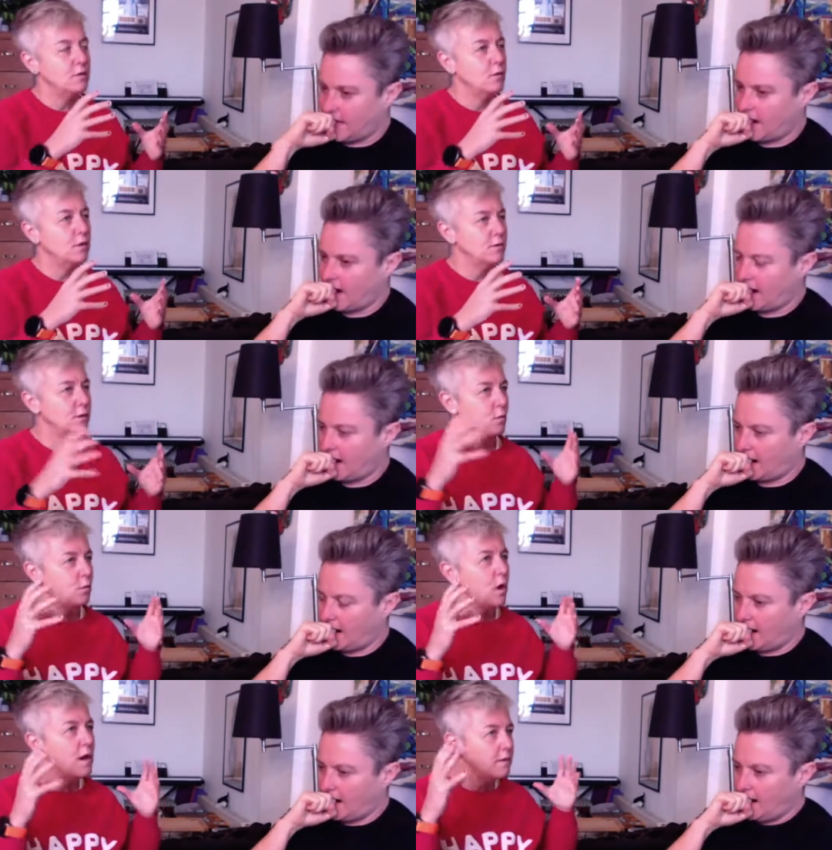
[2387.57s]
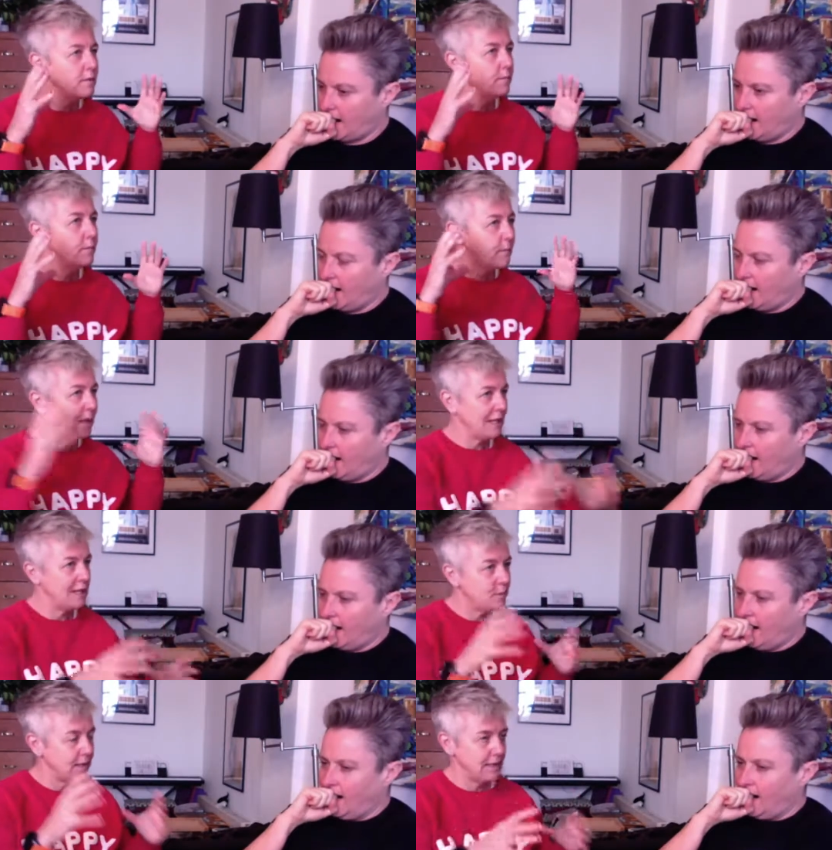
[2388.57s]
Speaker 1: what's the one
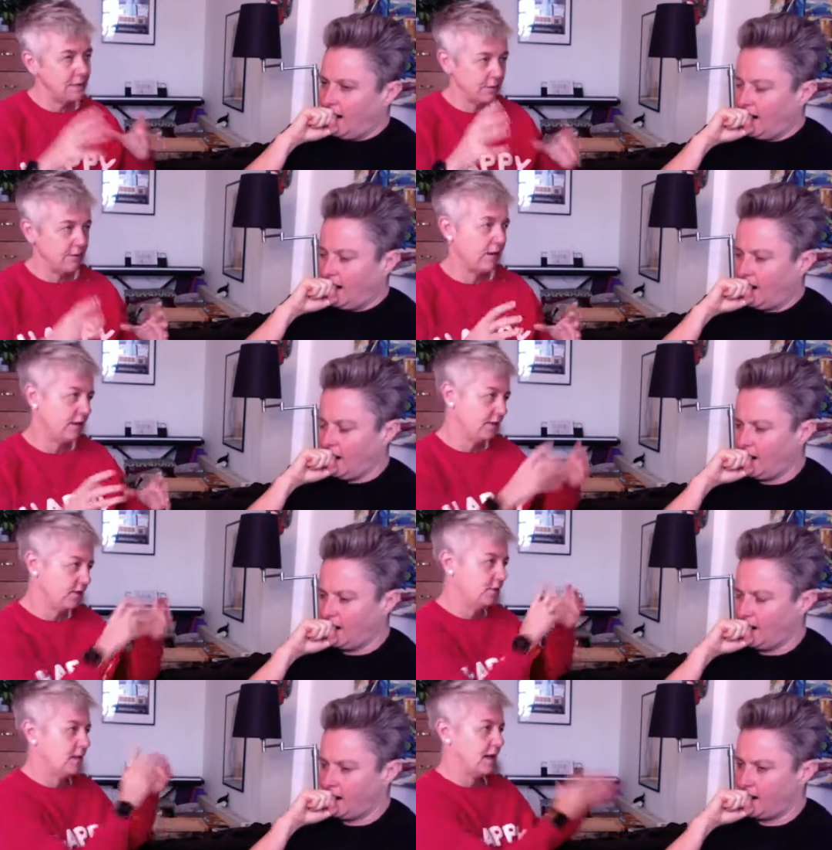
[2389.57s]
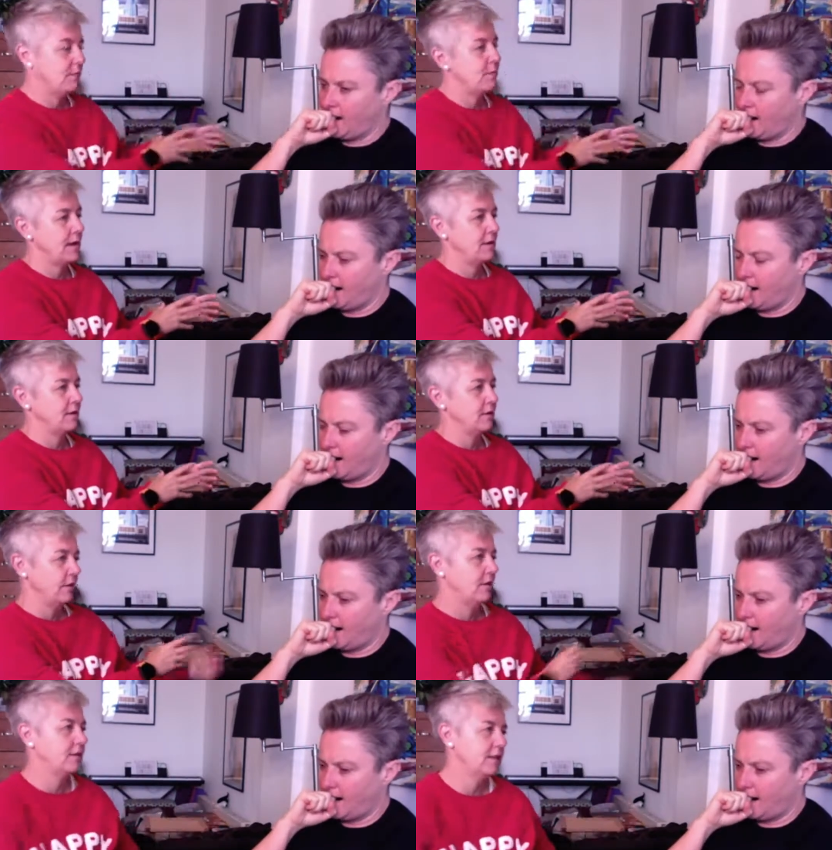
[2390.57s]
key piece of advice you take back to
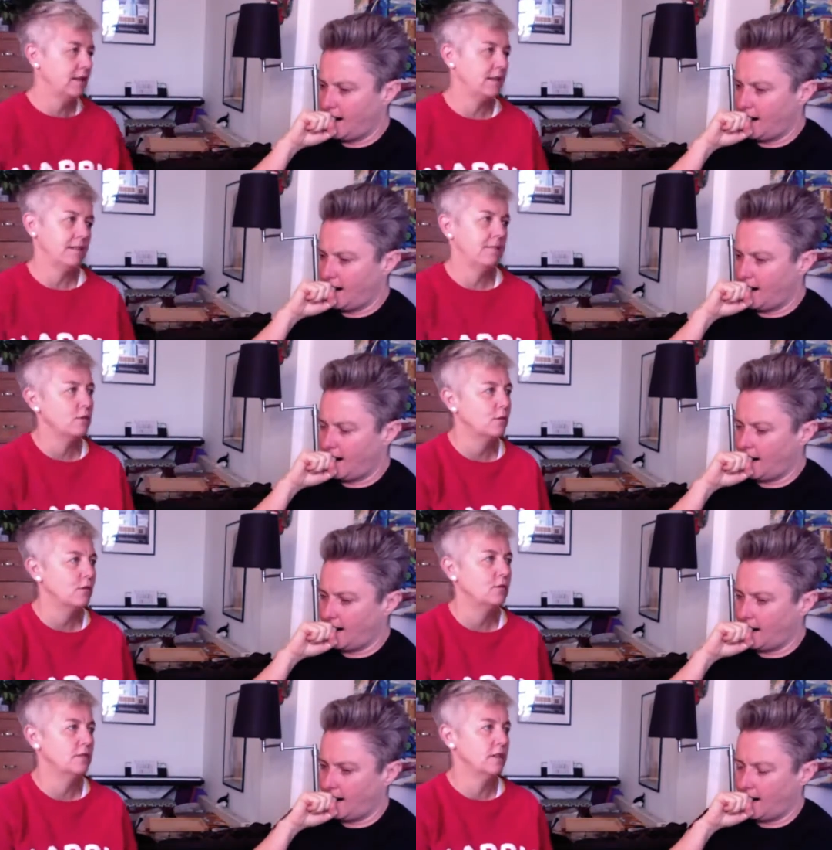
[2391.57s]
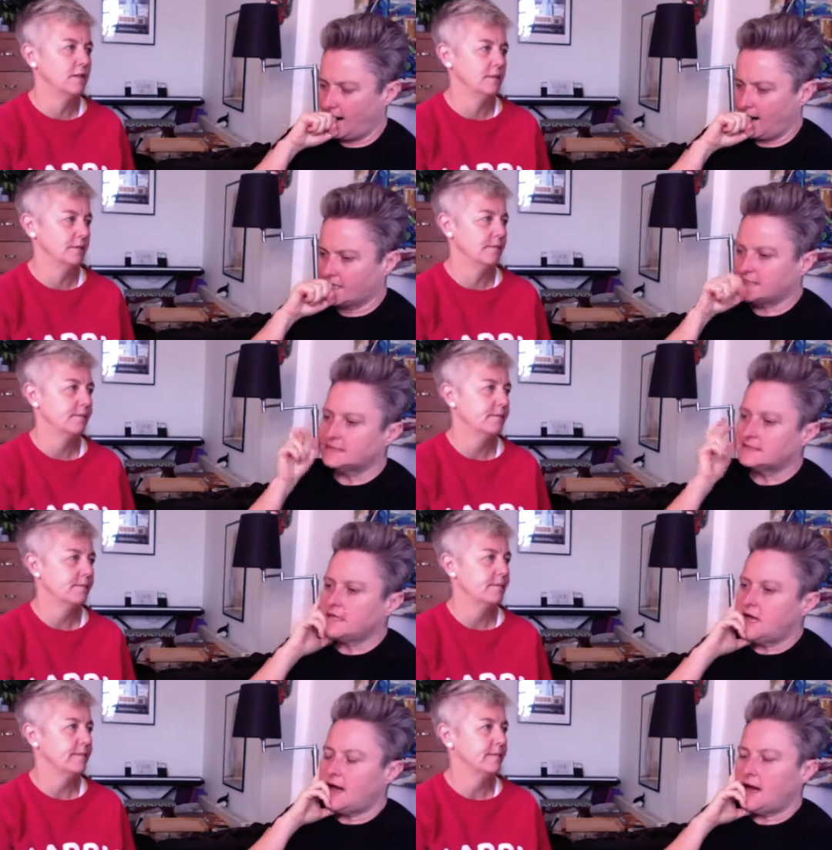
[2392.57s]
38 year old Laura?
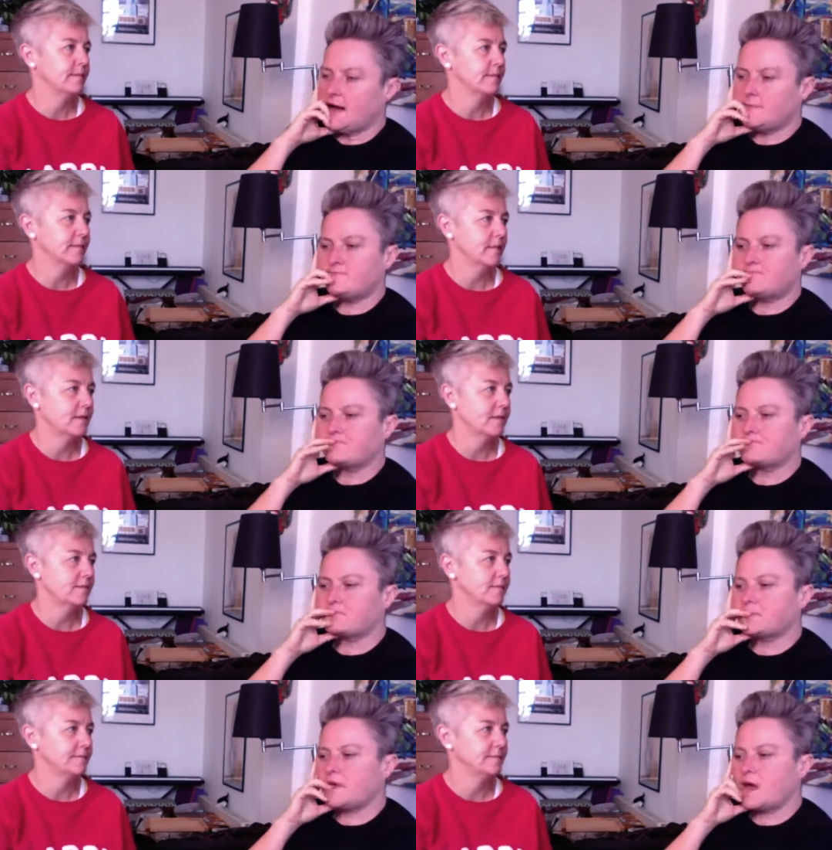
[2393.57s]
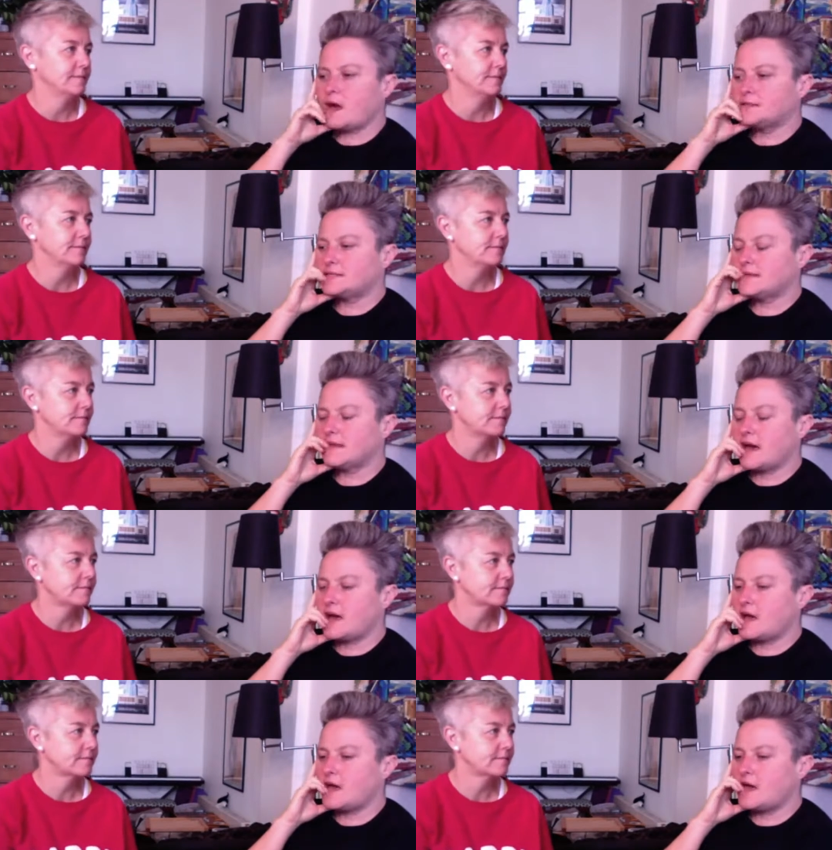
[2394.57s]
Speaker 2: Um, I'd say that
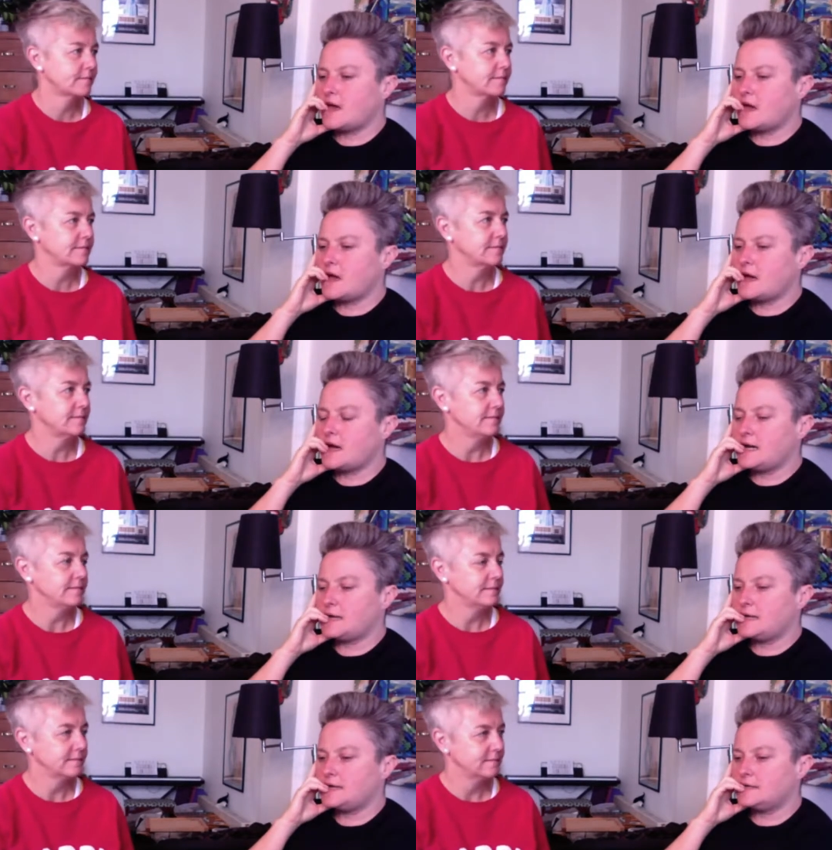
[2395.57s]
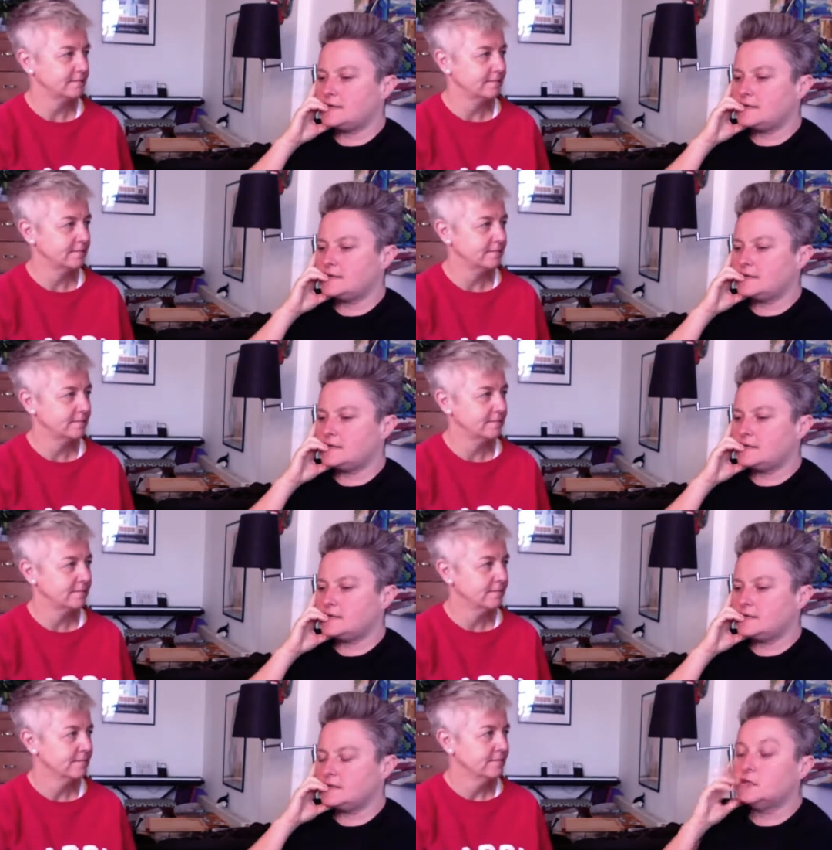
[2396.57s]
uh,
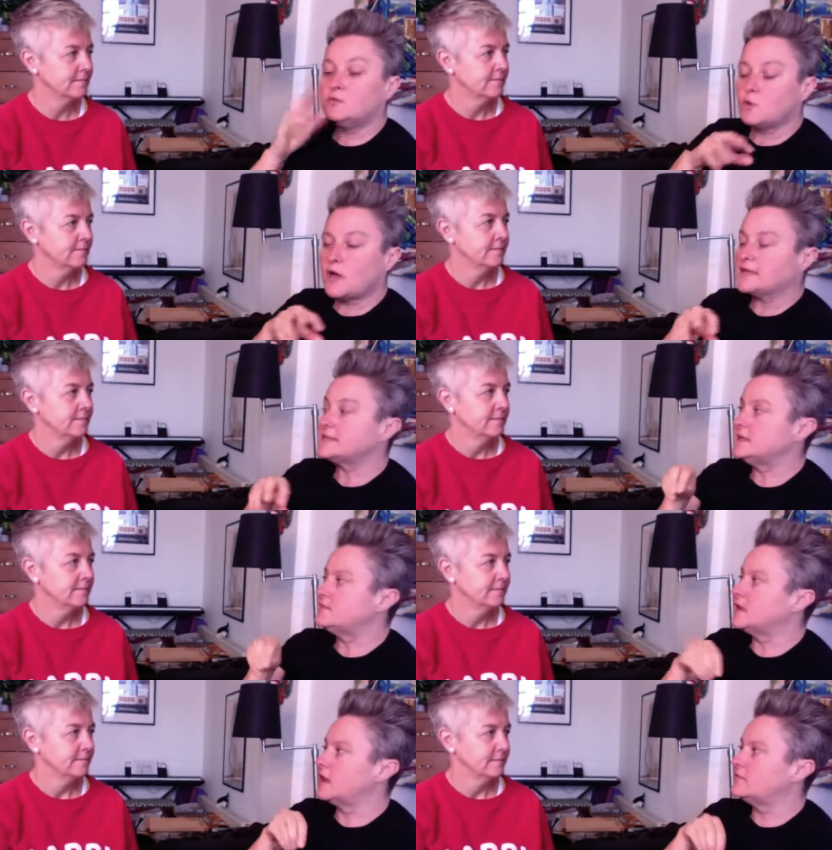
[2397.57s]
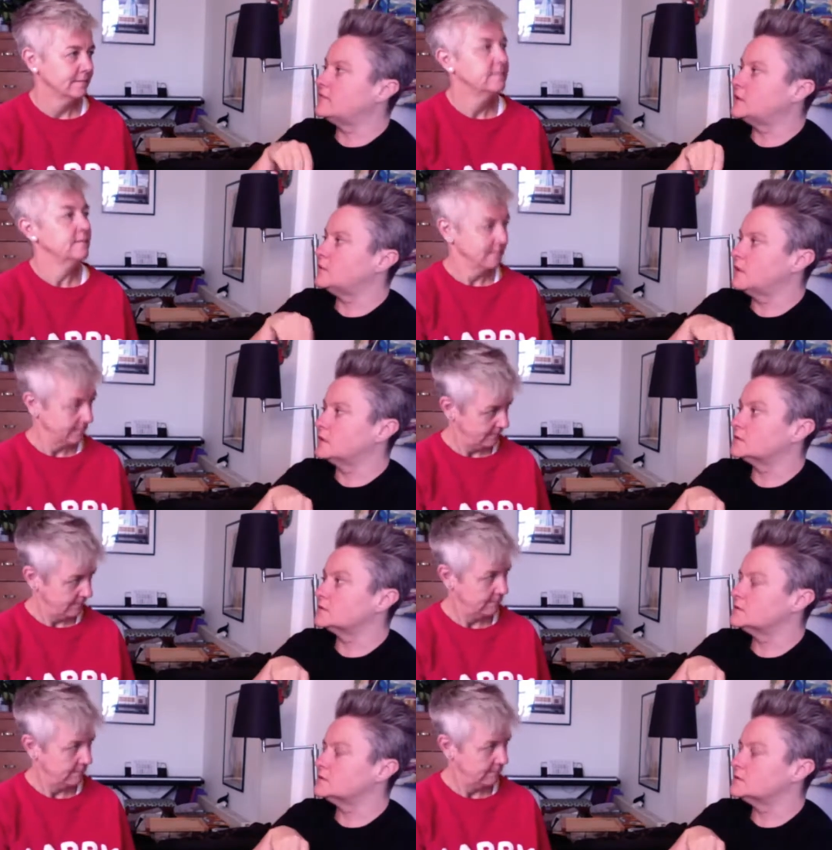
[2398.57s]
you will get to live the life that you want.